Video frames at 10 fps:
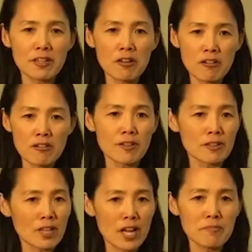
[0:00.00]
go over
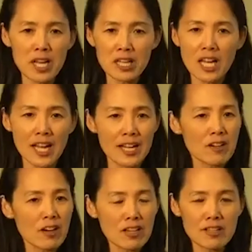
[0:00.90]
line by line
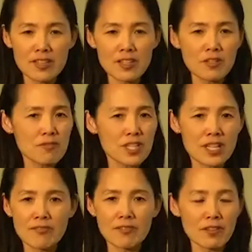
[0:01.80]
all the things you
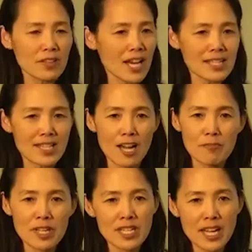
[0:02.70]
did for the last how
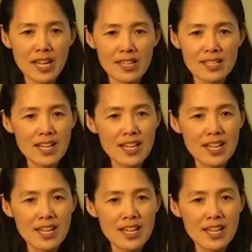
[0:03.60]
many days,